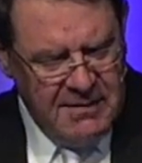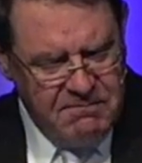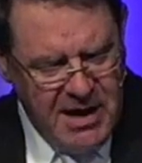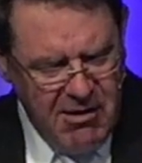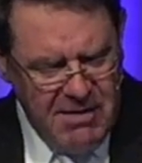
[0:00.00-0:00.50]

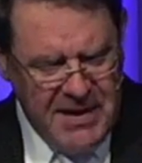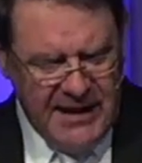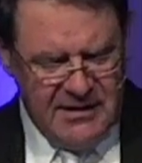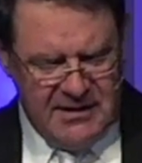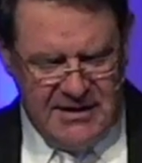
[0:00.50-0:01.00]
Mary
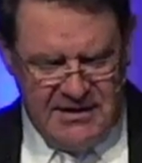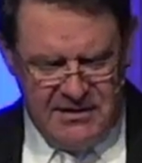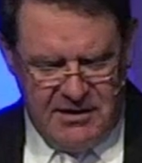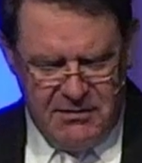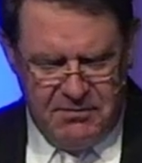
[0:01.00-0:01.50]
Magdalene
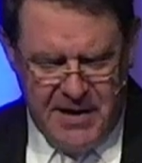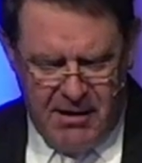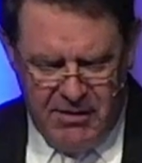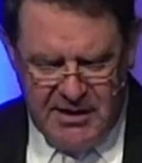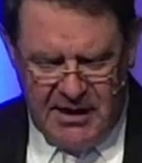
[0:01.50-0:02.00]
and the other
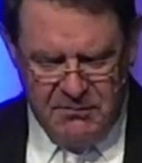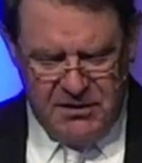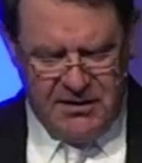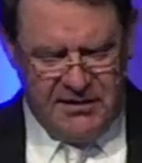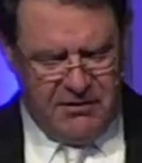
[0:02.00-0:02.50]
Mary came to
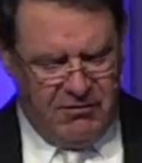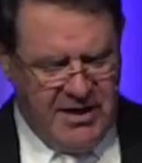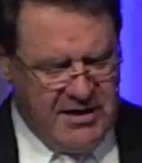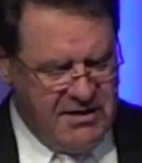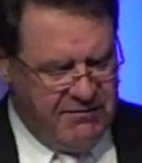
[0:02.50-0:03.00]
look at the
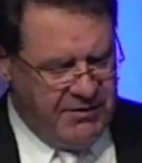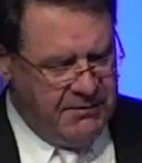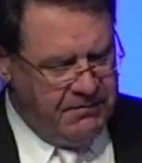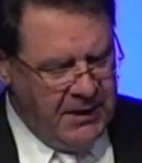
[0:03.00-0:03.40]
grave.